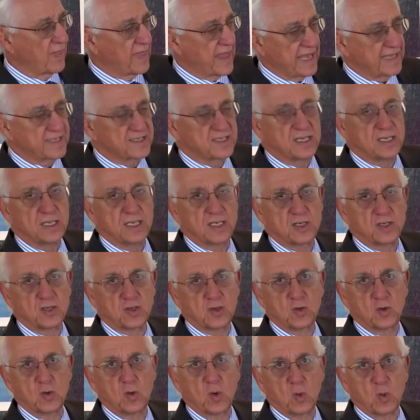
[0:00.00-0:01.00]
That's an
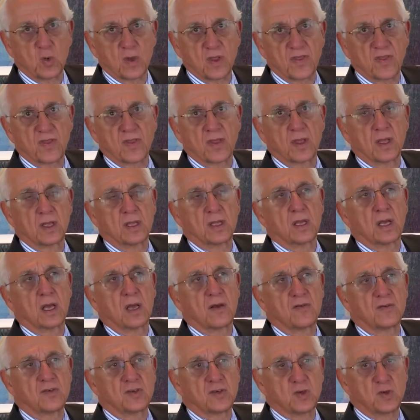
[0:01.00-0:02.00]
issue with
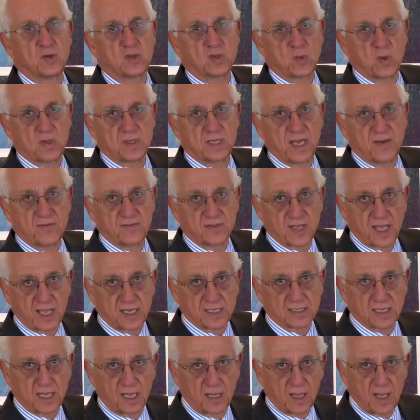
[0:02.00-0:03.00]
shoes which have
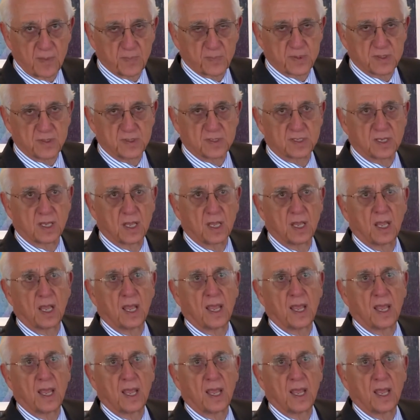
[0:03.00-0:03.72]
textile uppers.